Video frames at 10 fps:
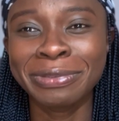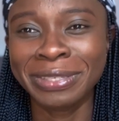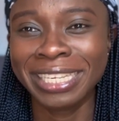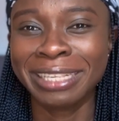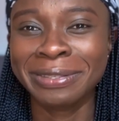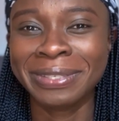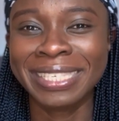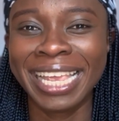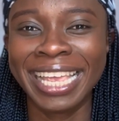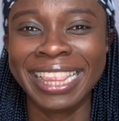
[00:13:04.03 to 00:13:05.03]
wanted to
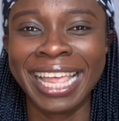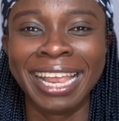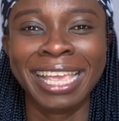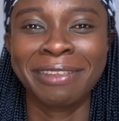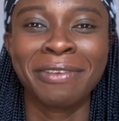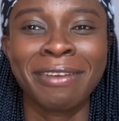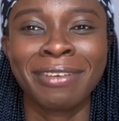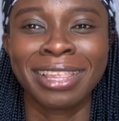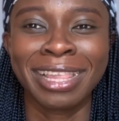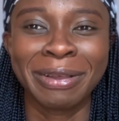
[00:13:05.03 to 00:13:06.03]
say it like 85
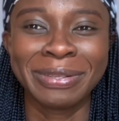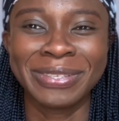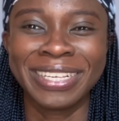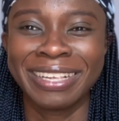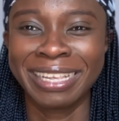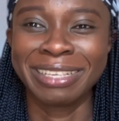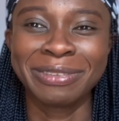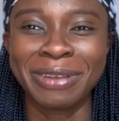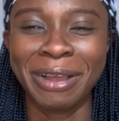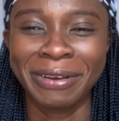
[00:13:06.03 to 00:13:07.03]
and out in
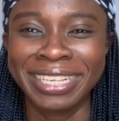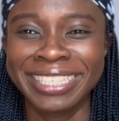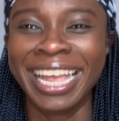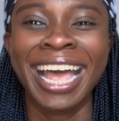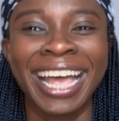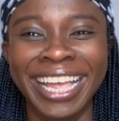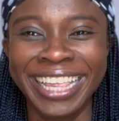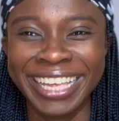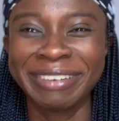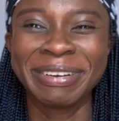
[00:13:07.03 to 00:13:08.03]
two hours. Ah
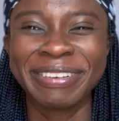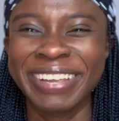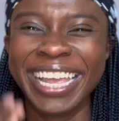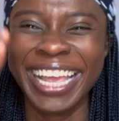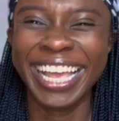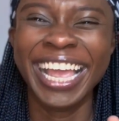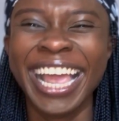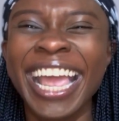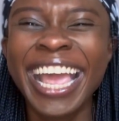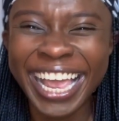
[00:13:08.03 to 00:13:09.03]
okay
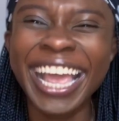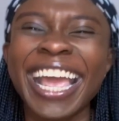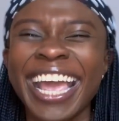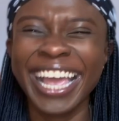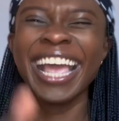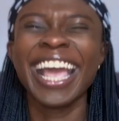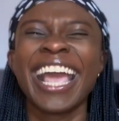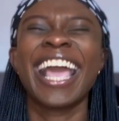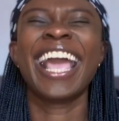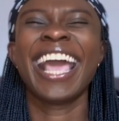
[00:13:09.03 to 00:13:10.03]
eh
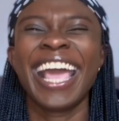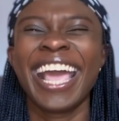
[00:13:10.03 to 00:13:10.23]
eh